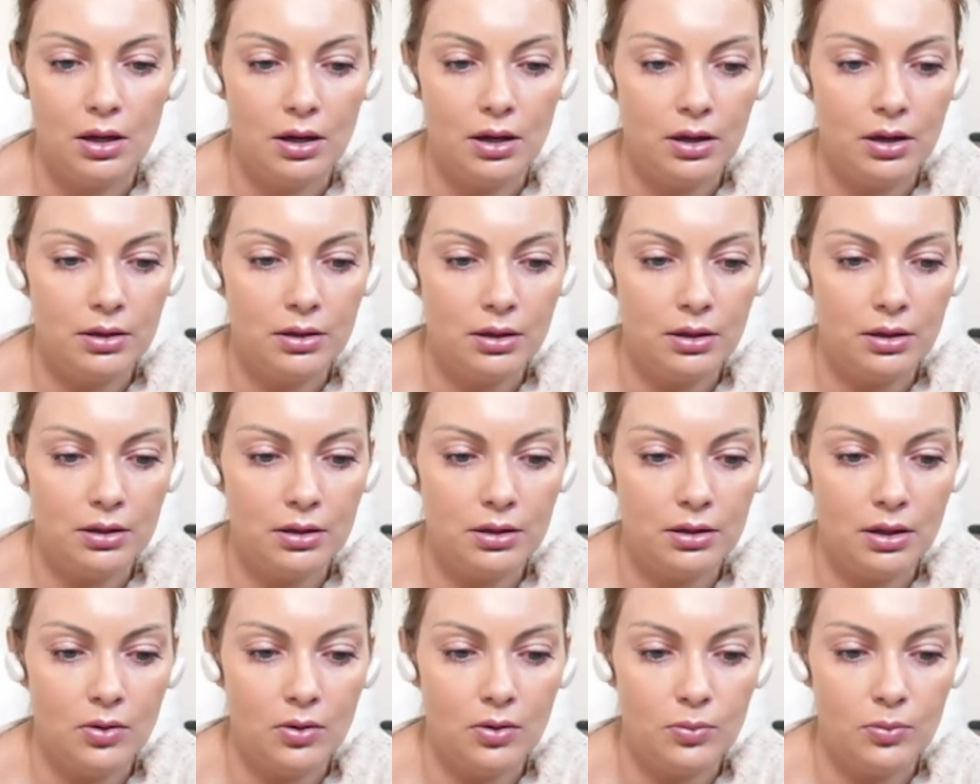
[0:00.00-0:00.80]

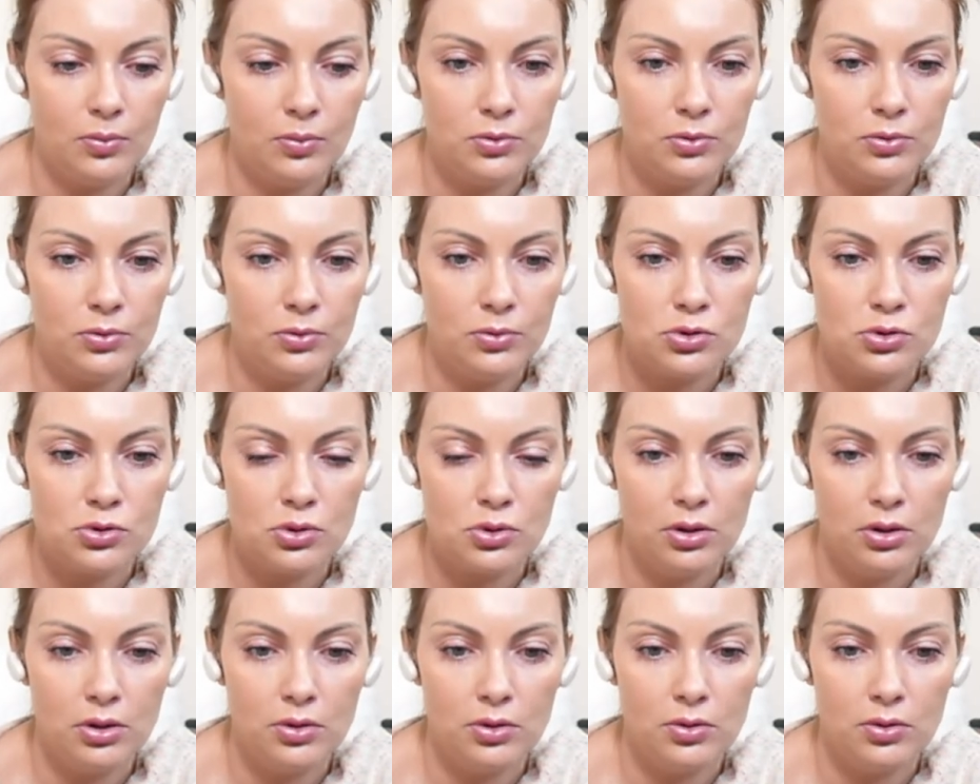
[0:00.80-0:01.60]
Uh, that I'll be
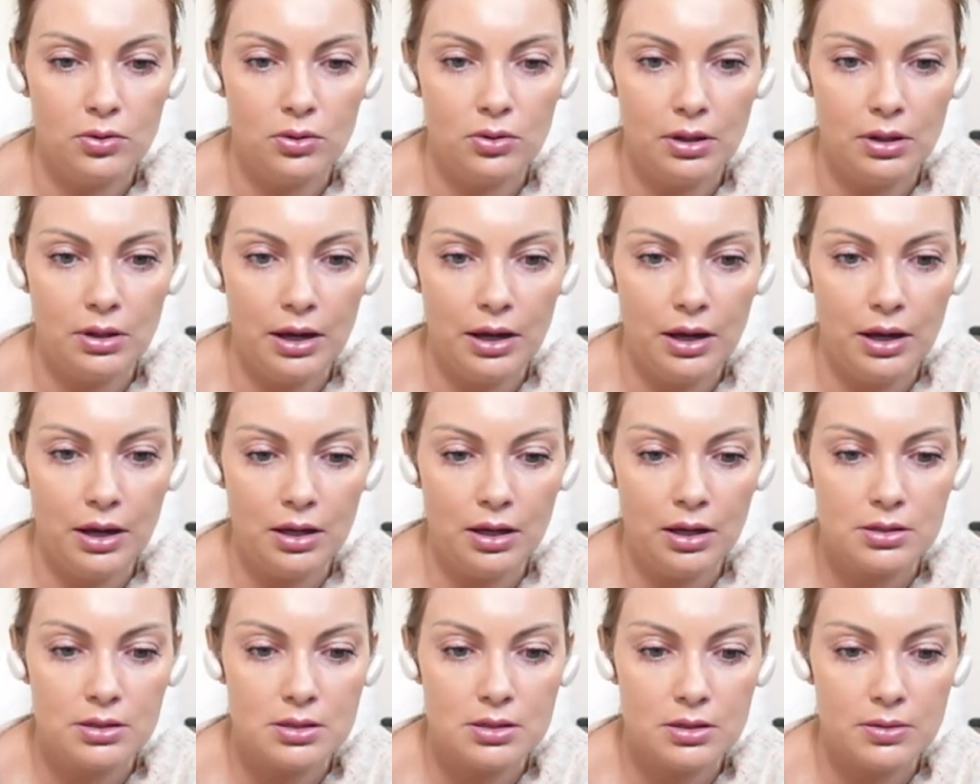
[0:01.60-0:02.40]
showing you
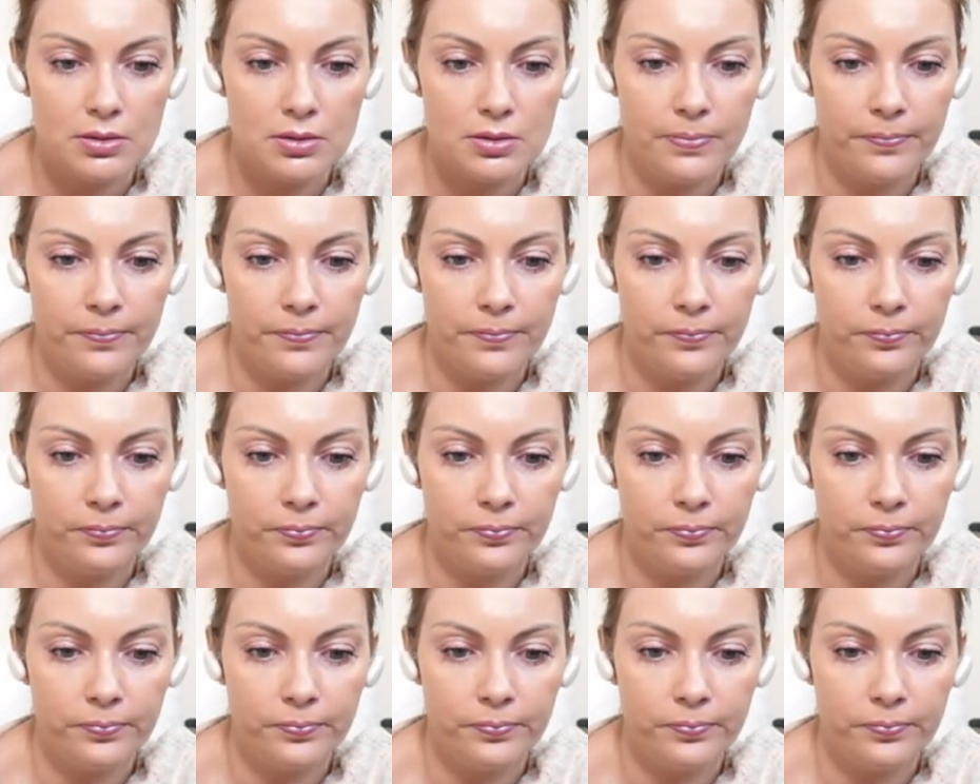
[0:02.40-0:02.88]
next.